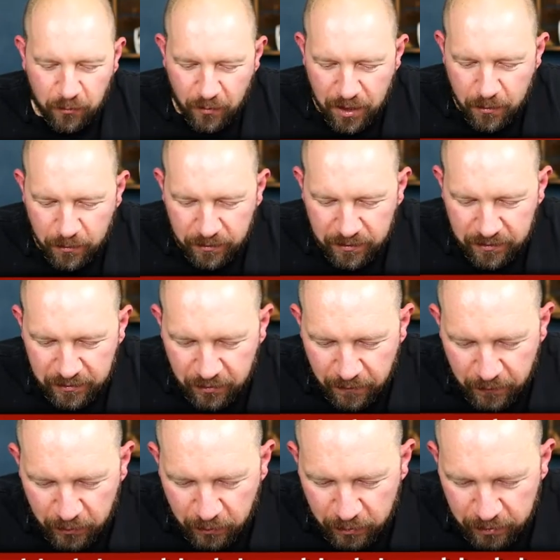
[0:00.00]
Wow,
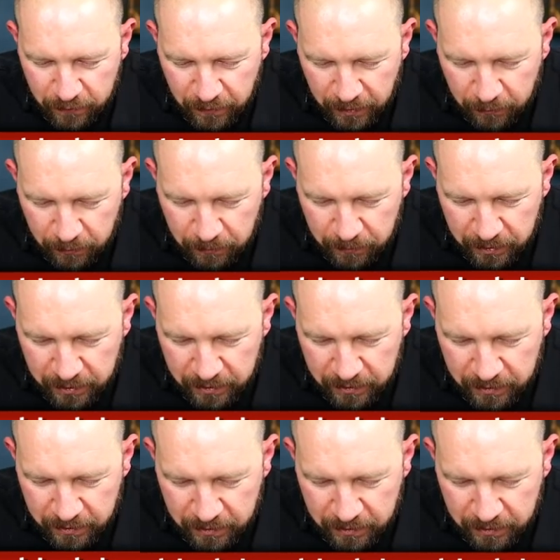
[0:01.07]
never heard of that one, mate.